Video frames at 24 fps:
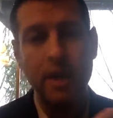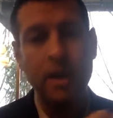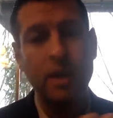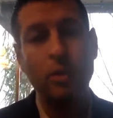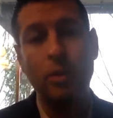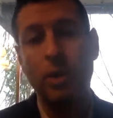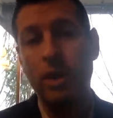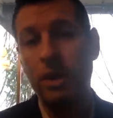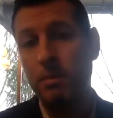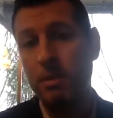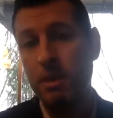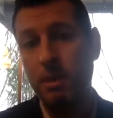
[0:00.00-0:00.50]
You
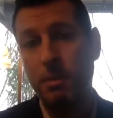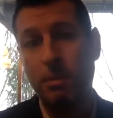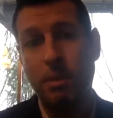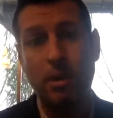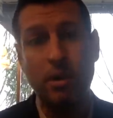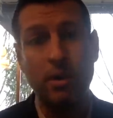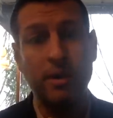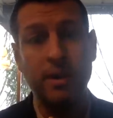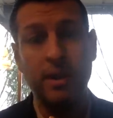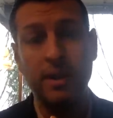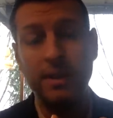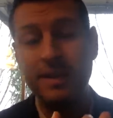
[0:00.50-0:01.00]
want to be a
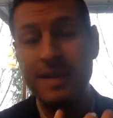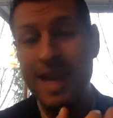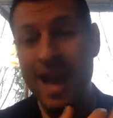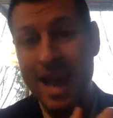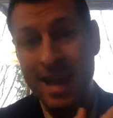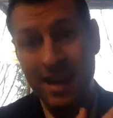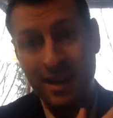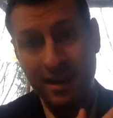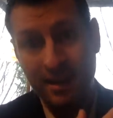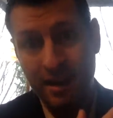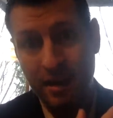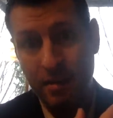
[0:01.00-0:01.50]
part of the
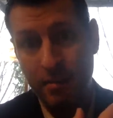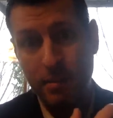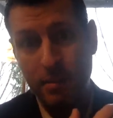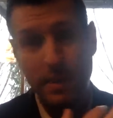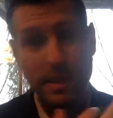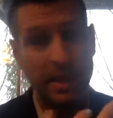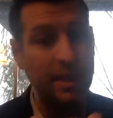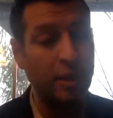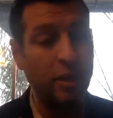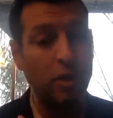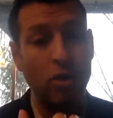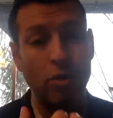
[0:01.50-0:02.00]
data
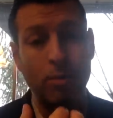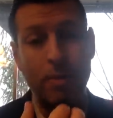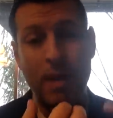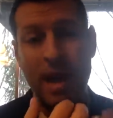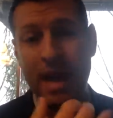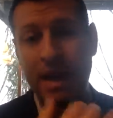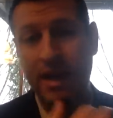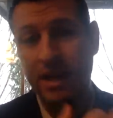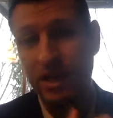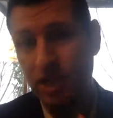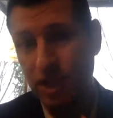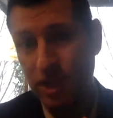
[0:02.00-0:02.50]
company, the co
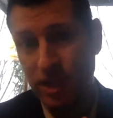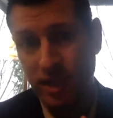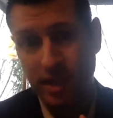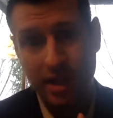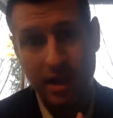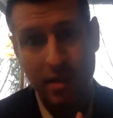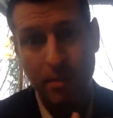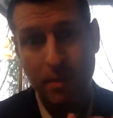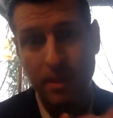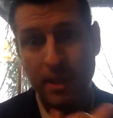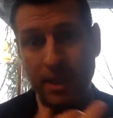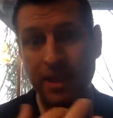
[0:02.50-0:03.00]
packaging
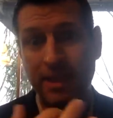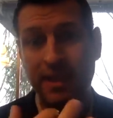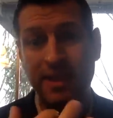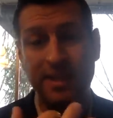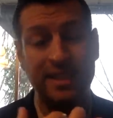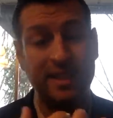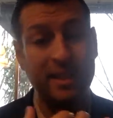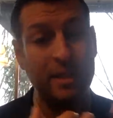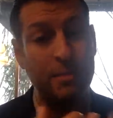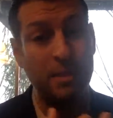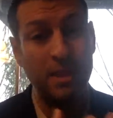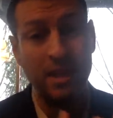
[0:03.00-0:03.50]
company, the
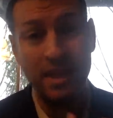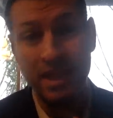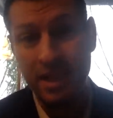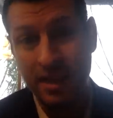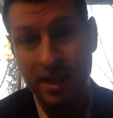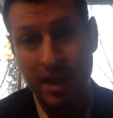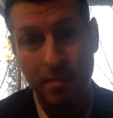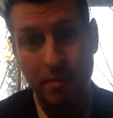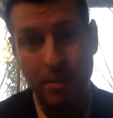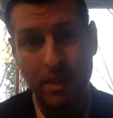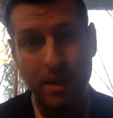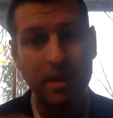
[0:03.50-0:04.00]
CBD
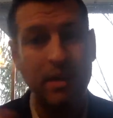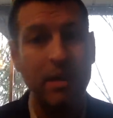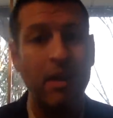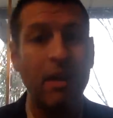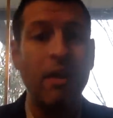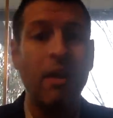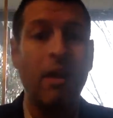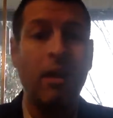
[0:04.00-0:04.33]
company.